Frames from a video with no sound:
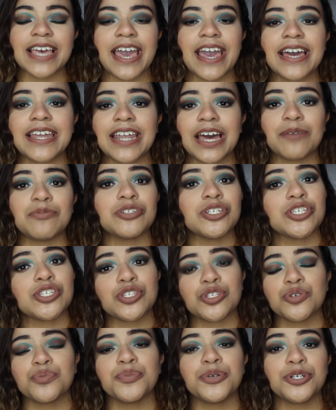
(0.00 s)
and I'm
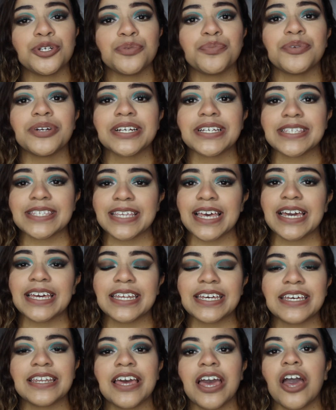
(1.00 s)
just super duper
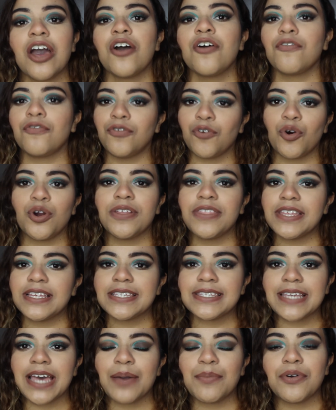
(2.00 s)
excited for
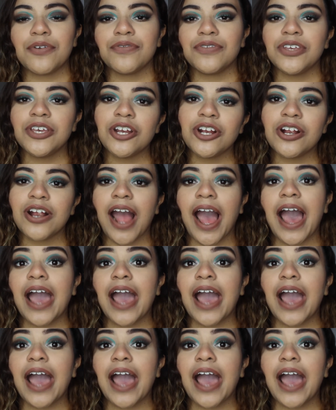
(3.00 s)
this time of year.